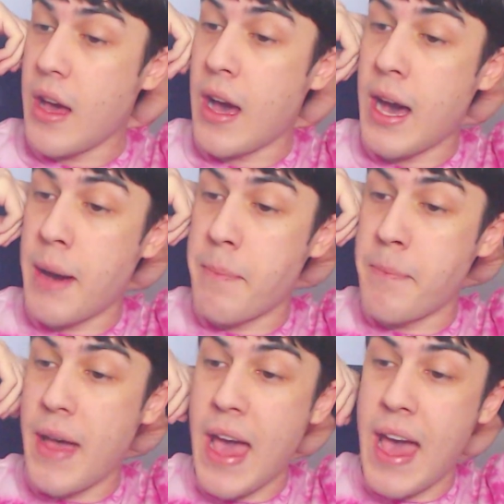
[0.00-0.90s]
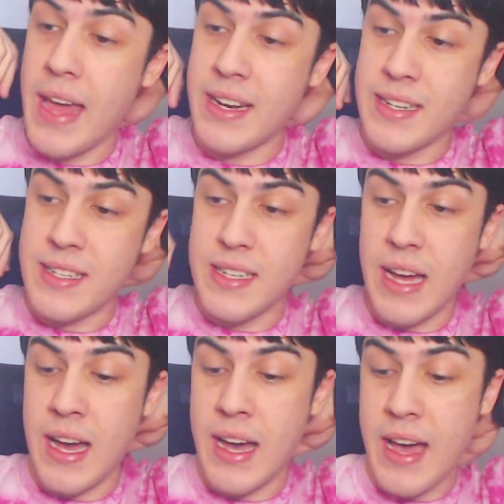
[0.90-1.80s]
um, and
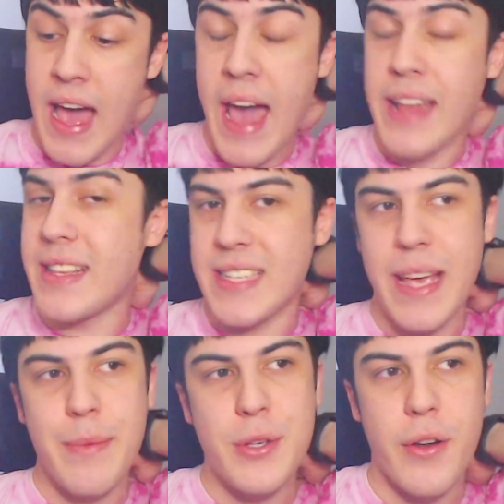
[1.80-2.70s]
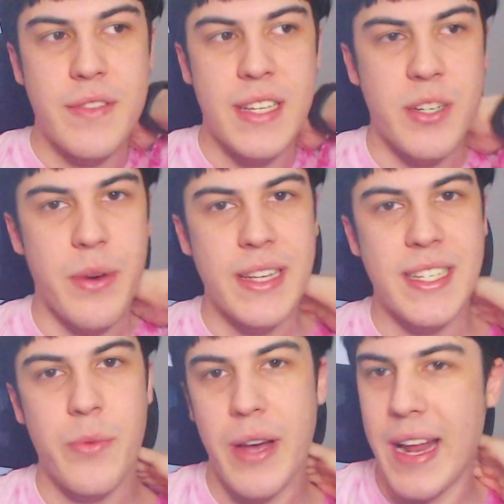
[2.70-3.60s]
uh, had the same sort of
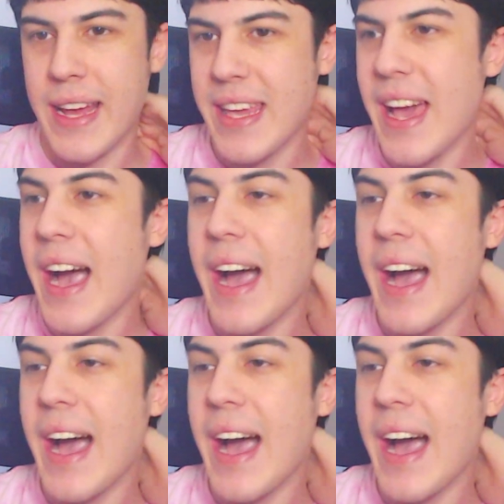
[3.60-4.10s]
situation where, like, yeah,